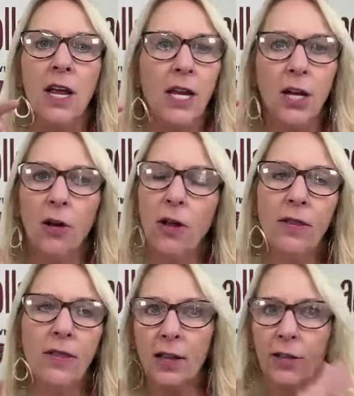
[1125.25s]

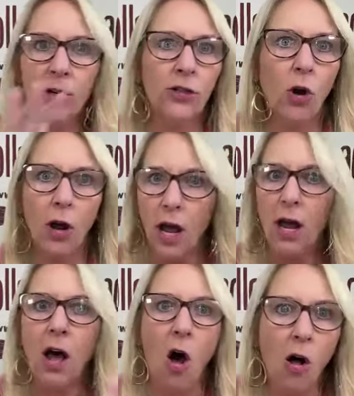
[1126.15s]
that there's
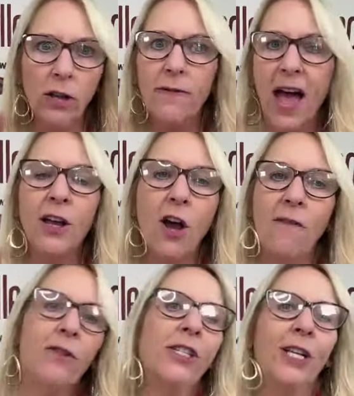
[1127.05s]
all of that
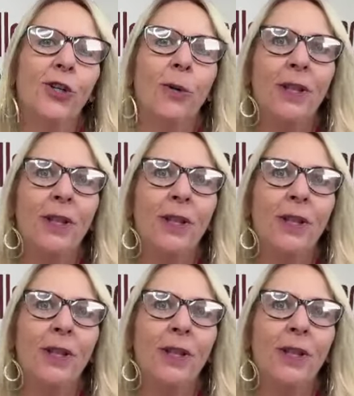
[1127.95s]
conversation,